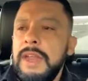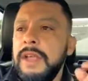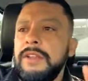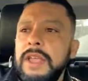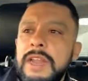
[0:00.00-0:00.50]

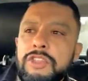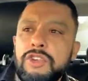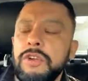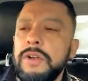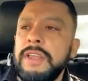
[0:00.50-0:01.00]
And a
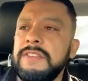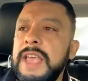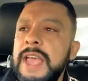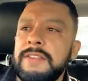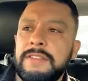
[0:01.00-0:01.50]

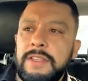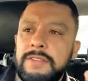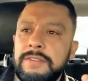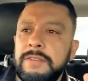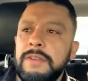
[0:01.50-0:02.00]
journalist asked
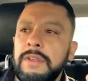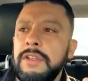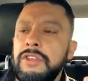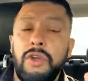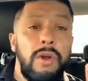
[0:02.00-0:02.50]
this,
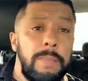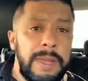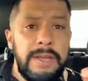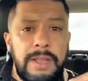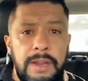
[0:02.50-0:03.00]
your
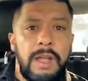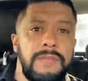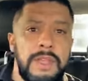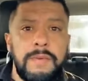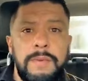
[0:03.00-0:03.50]
opinion
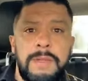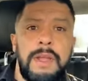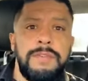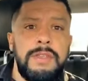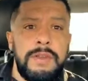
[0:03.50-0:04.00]
on the
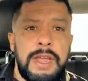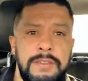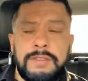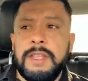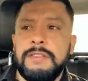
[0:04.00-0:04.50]
government of the
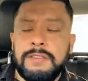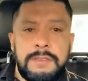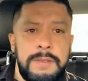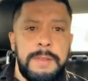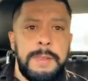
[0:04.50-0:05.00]
United States?